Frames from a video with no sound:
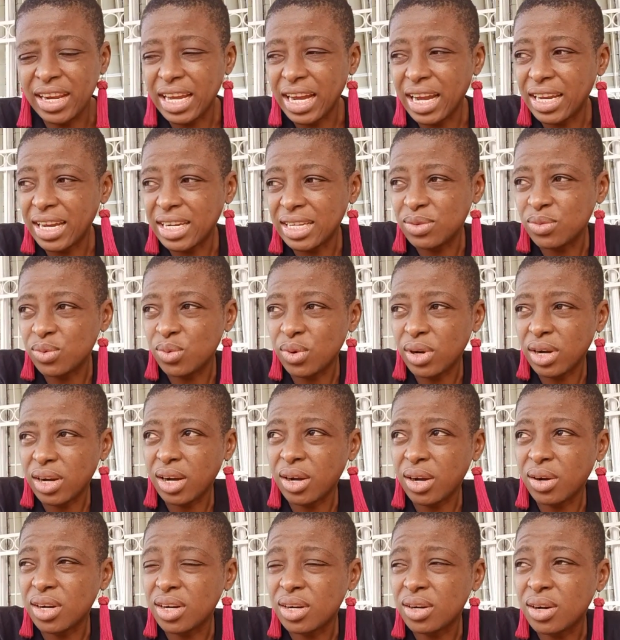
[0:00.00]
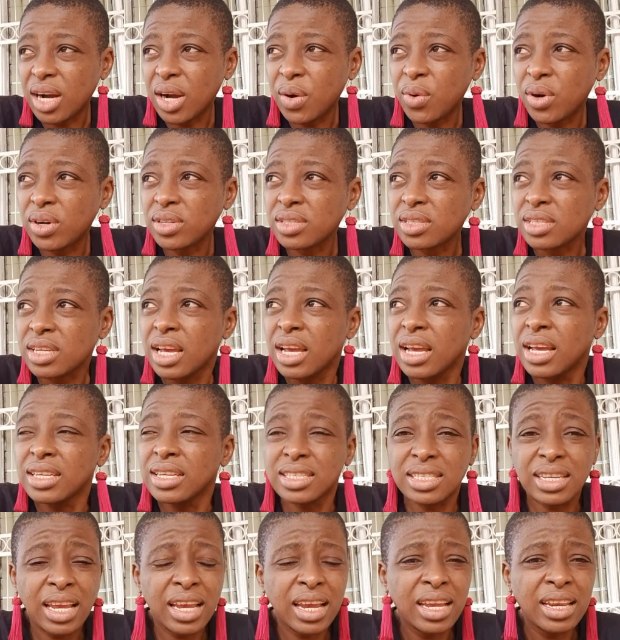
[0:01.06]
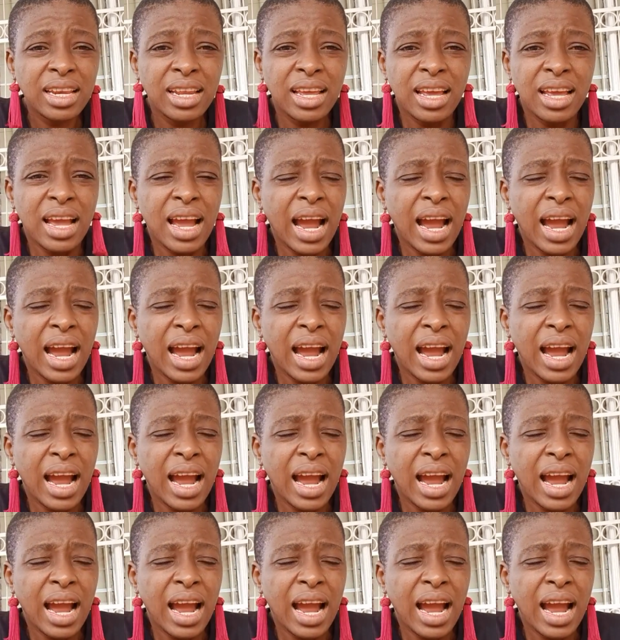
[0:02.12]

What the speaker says: and I was saying,